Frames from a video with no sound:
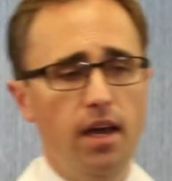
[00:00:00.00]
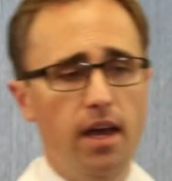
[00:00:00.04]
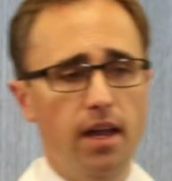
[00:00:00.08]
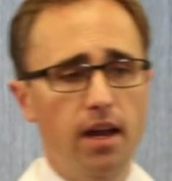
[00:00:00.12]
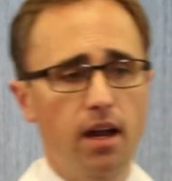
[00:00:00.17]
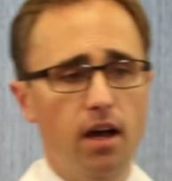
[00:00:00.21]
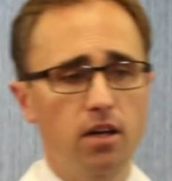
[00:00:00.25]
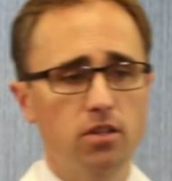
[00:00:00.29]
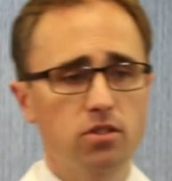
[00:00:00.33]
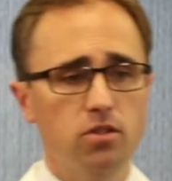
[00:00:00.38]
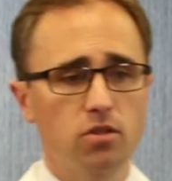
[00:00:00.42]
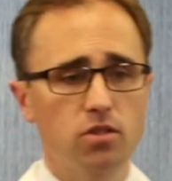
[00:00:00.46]
and
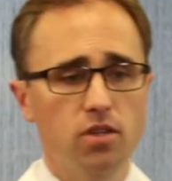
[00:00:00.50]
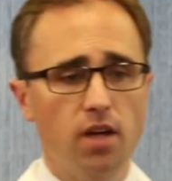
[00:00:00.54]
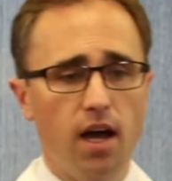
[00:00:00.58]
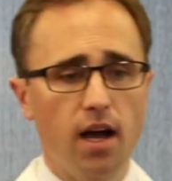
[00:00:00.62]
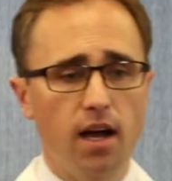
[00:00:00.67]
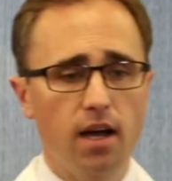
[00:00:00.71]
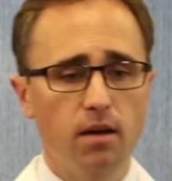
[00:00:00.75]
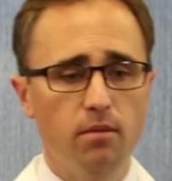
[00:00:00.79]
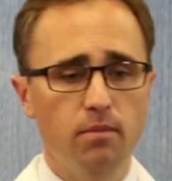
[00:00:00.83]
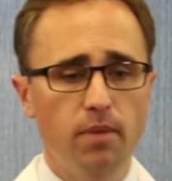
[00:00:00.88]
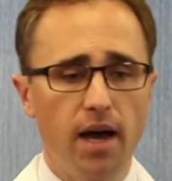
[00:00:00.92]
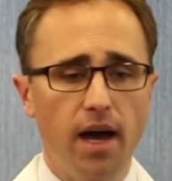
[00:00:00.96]
also
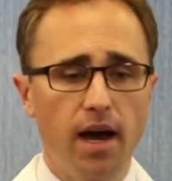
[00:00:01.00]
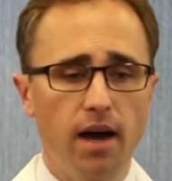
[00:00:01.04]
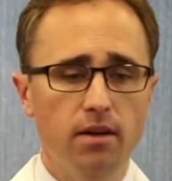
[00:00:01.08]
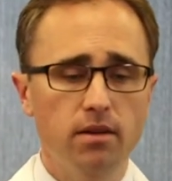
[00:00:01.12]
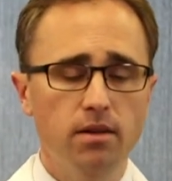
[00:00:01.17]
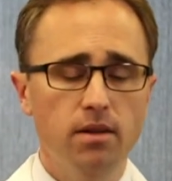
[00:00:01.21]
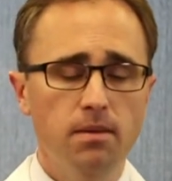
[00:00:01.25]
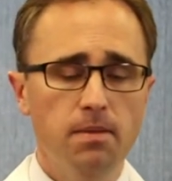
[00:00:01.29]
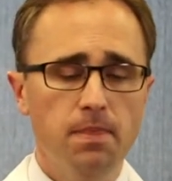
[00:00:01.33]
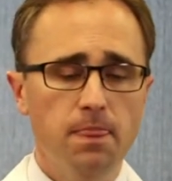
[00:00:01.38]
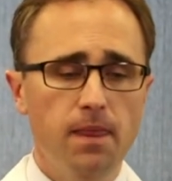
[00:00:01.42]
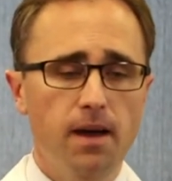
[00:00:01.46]
talk
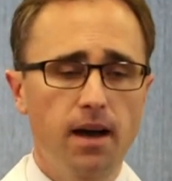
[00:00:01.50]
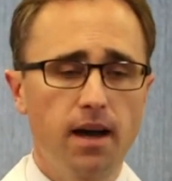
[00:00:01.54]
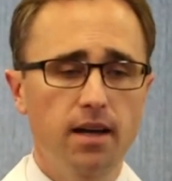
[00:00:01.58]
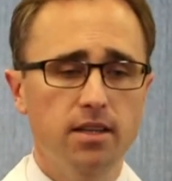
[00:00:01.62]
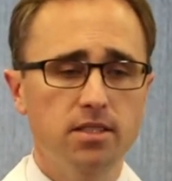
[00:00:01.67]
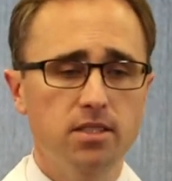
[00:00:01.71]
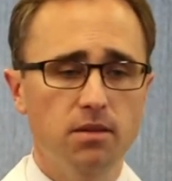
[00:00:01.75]
about uh,